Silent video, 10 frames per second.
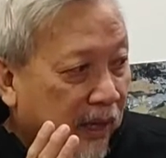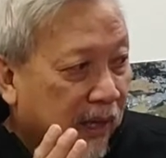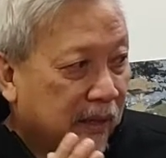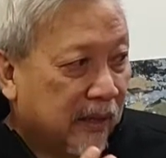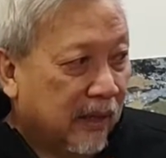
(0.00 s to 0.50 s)

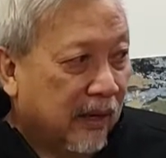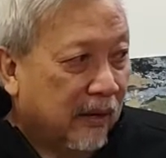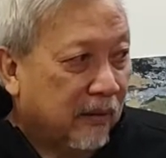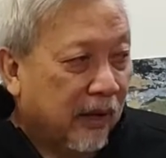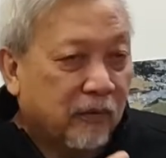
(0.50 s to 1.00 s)

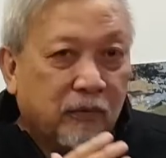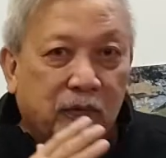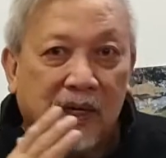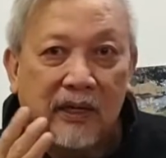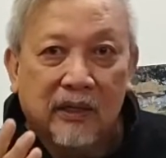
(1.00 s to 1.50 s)
and
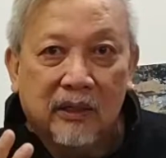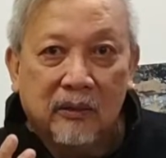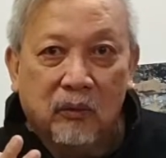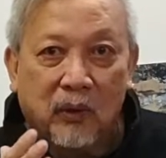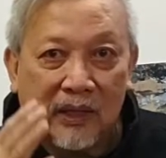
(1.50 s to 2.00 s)
feel
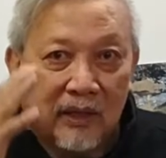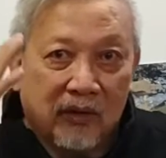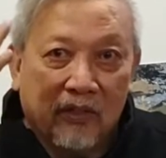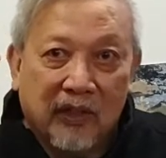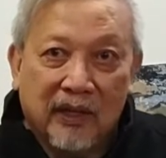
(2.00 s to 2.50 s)
what
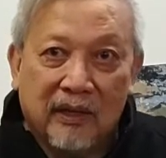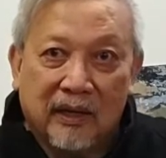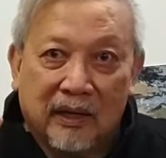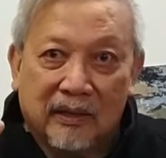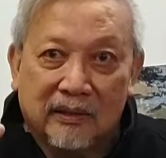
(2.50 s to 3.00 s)
they're
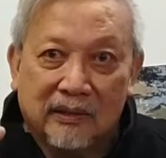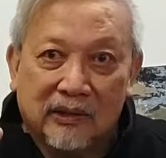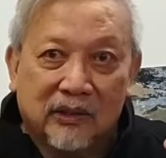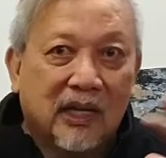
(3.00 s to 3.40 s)
thinking. So